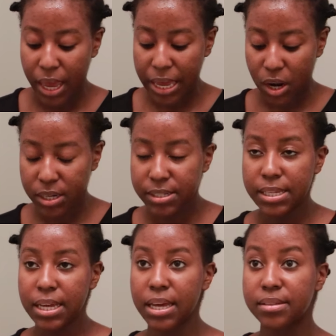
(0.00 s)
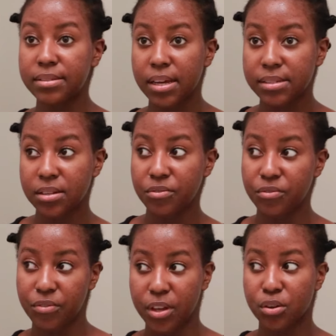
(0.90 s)
And honestly, it doesn't
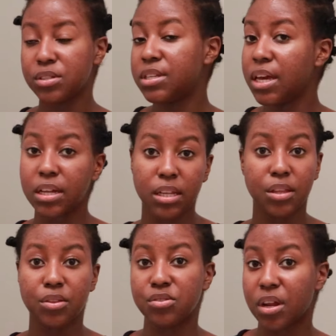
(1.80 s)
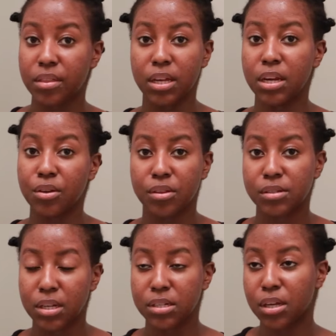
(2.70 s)
feel tingly. There's nothing in here that's
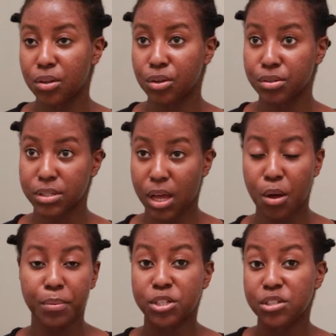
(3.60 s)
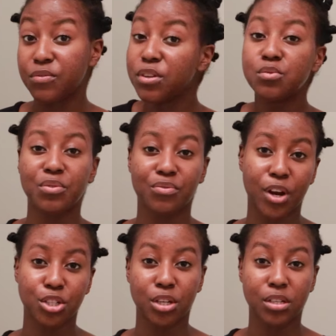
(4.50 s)
gonna tingle your scalp. It just feels
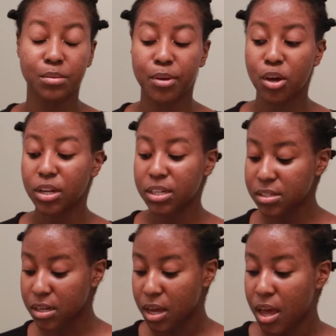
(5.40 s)
refreshing, to be honest.